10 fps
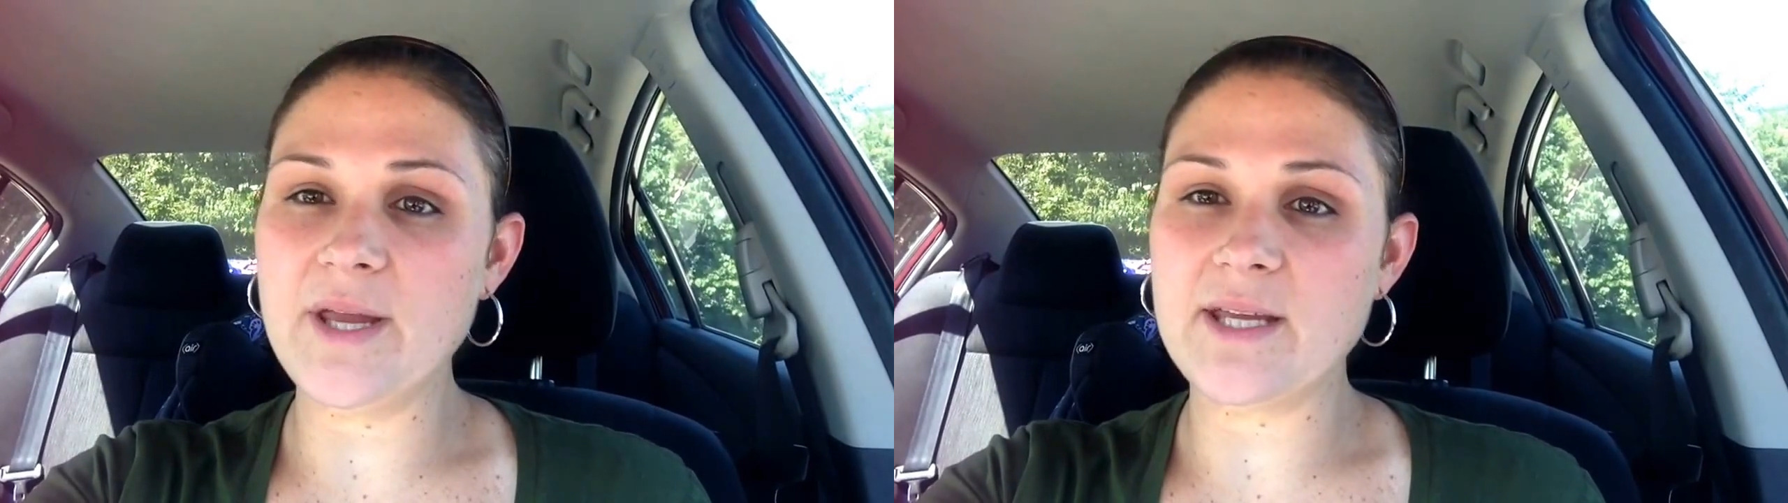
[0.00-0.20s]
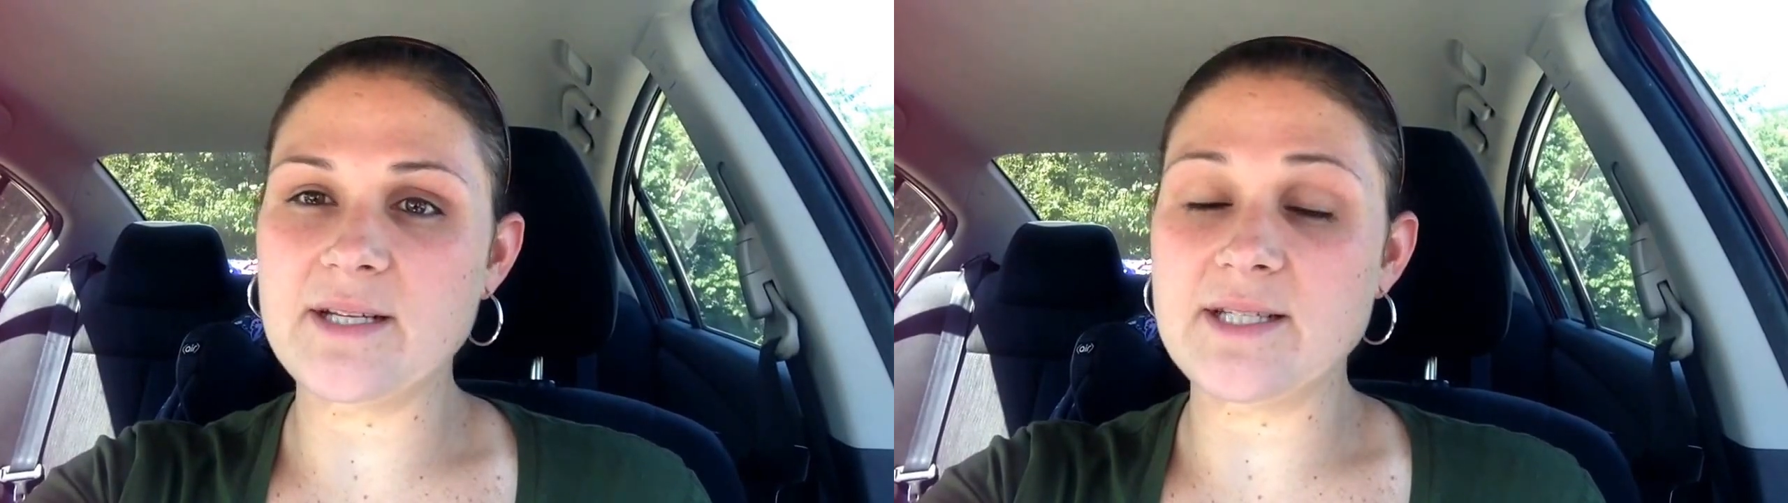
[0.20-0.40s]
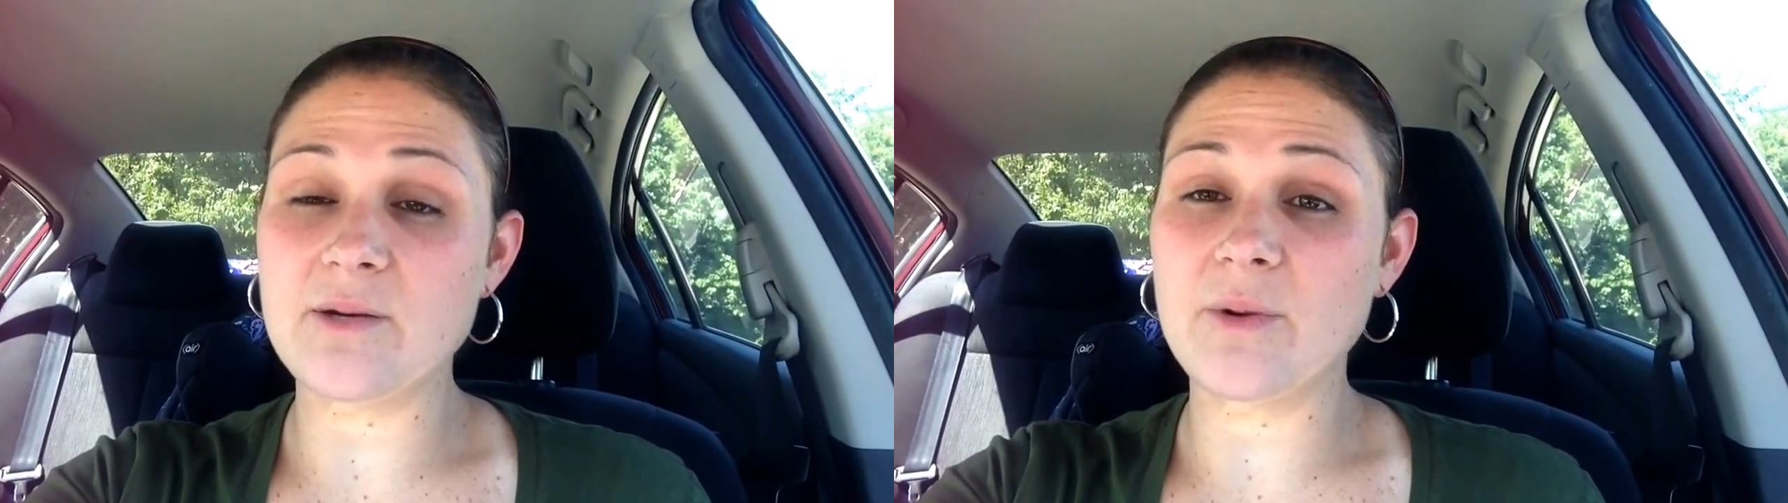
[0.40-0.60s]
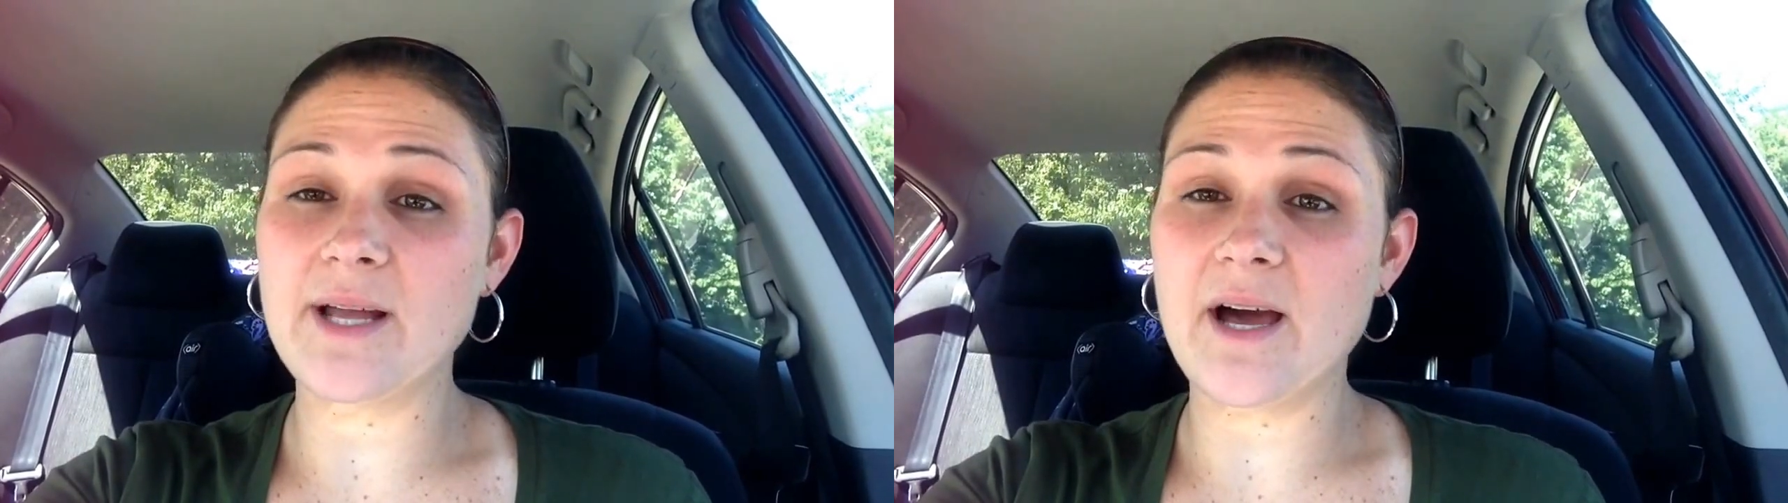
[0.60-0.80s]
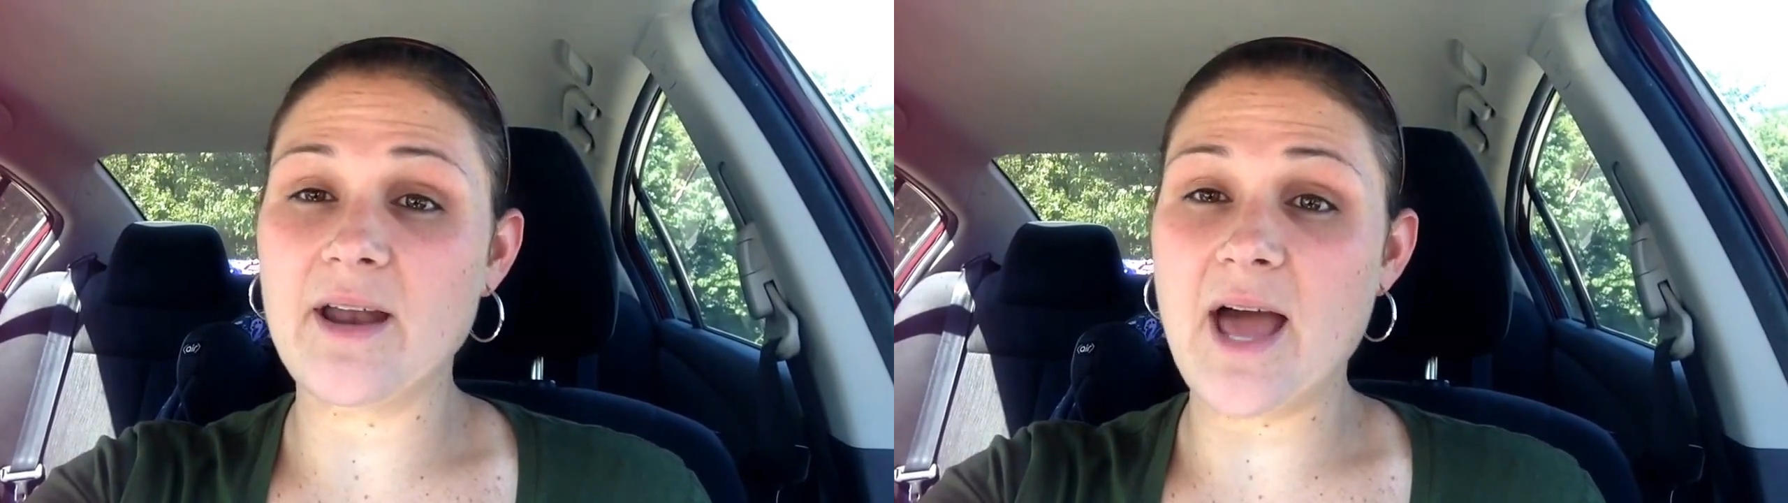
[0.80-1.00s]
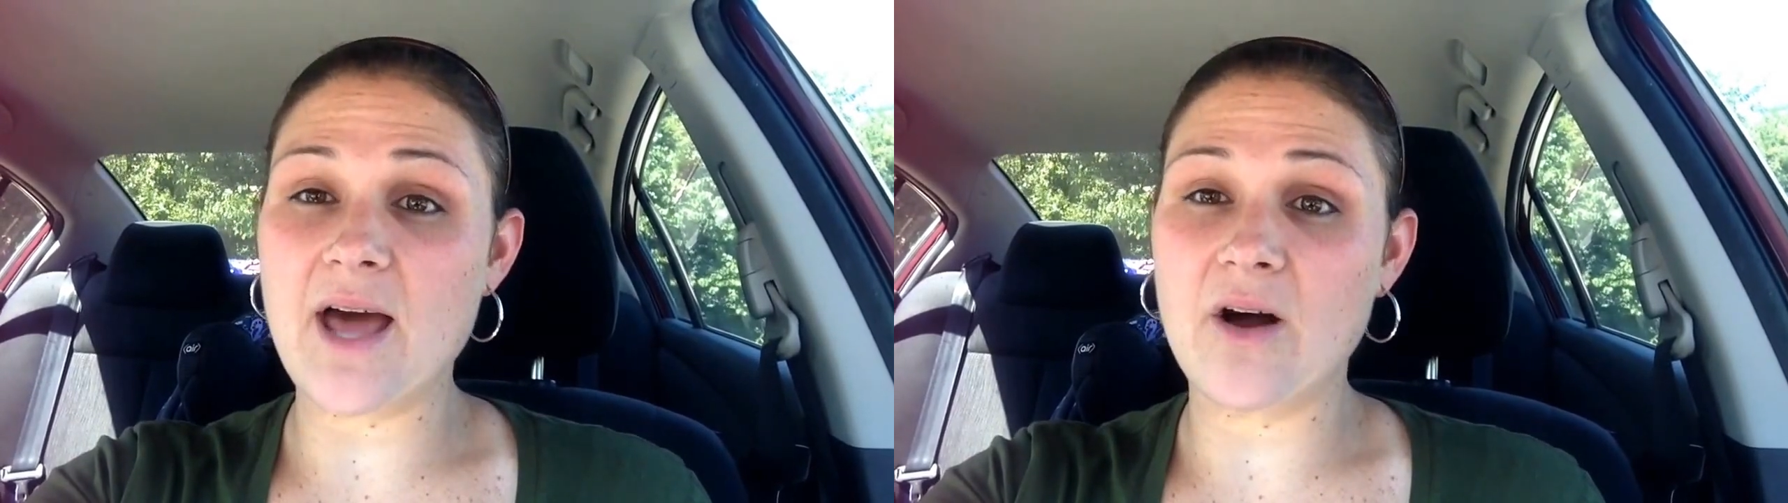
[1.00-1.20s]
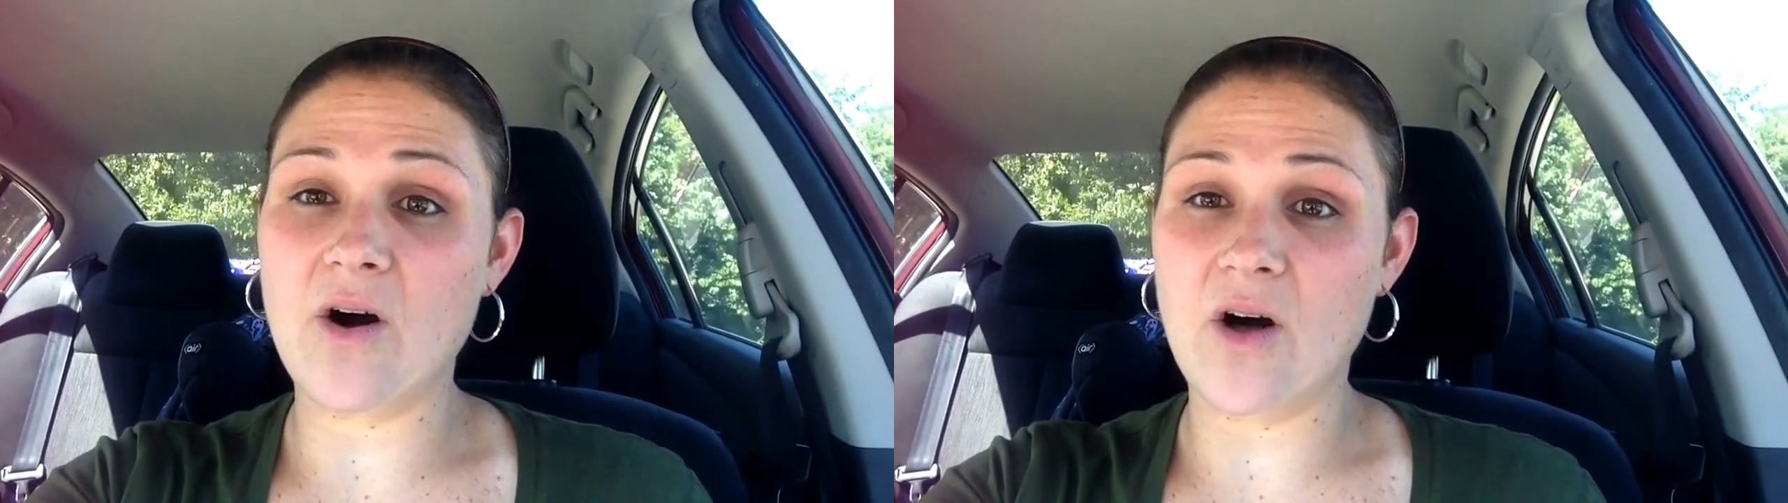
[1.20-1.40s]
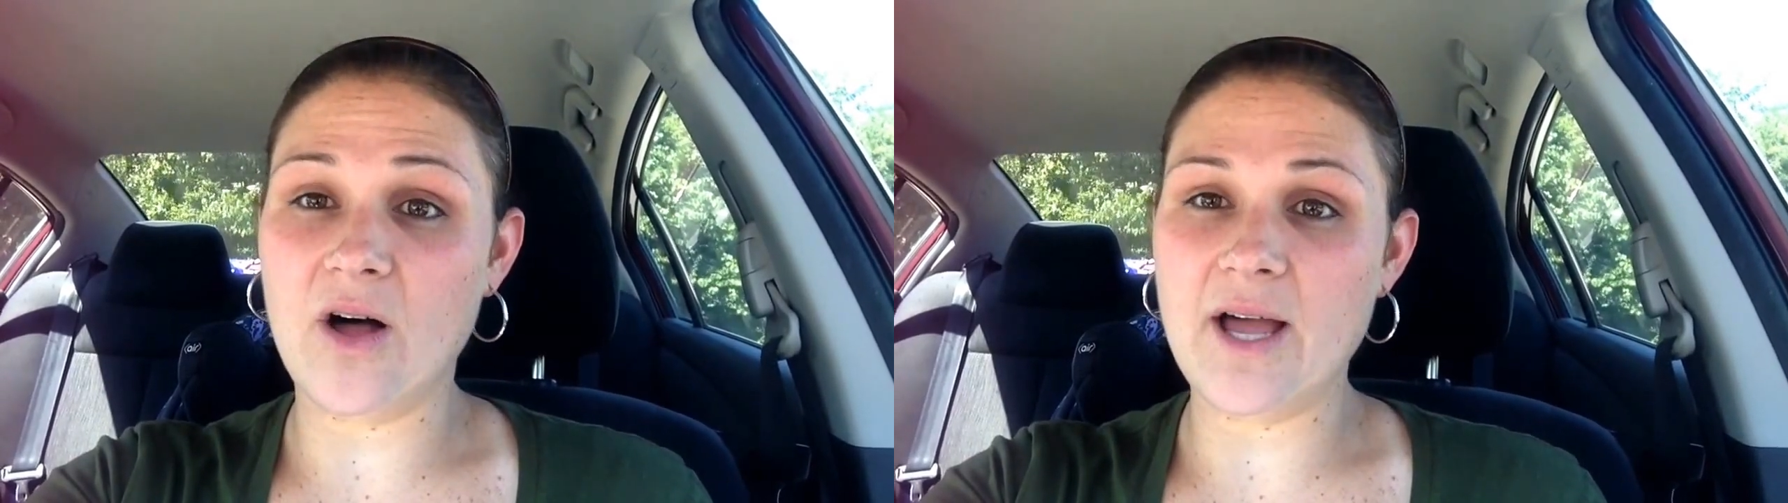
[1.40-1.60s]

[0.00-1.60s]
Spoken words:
and it didn't work out at all,